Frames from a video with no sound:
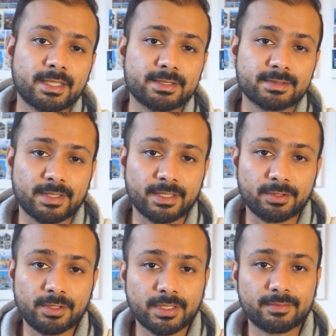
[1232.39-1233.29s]
It's very
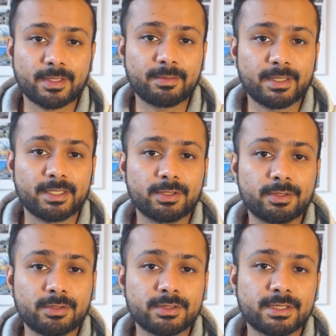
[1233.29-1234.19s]
good if everybody
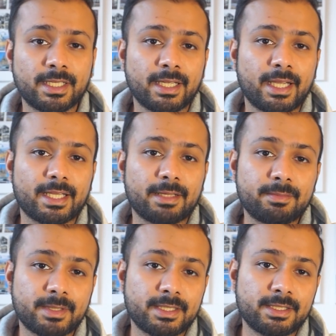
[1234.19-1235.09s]
knows, and
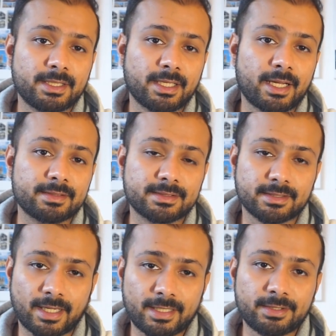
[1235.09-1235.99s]
everybody has the
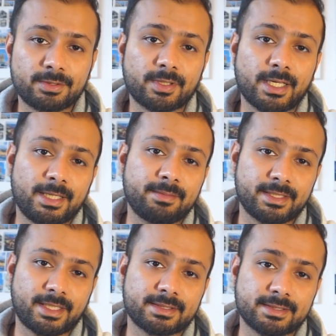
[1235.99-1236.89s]
right to claim their
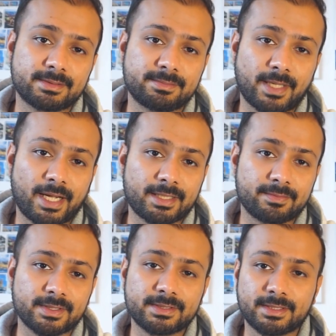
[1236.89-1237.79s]
taxes back
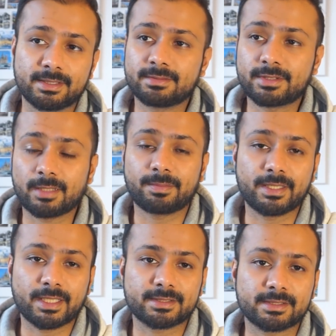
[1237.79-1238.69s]
once they start paying
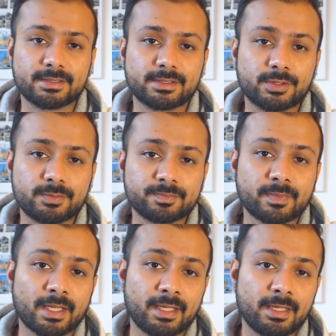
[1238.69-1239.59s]
taxes. So
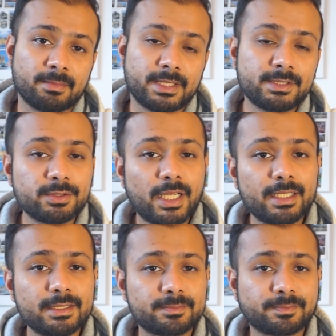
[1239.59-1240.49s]
please do that.